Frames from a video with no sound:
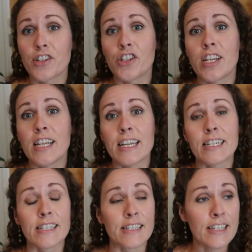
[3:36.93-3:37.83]
she
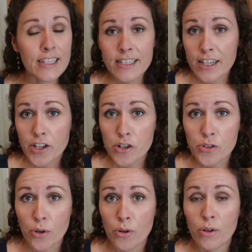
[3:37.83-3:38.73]
is sixteen
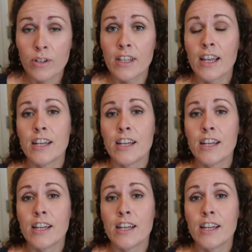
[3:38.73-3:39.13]
years old.